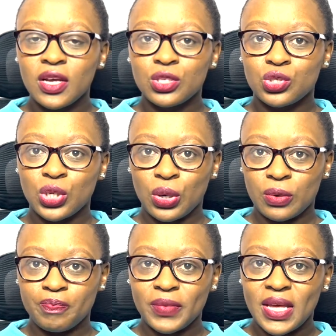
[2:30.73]

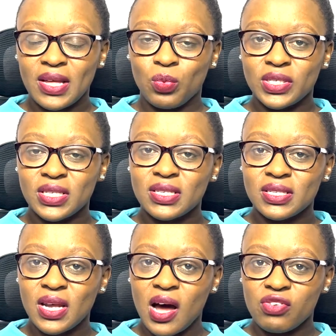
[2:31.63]
So what does
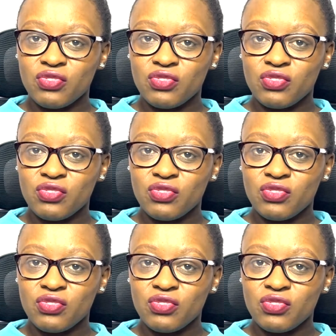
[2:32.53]
STAR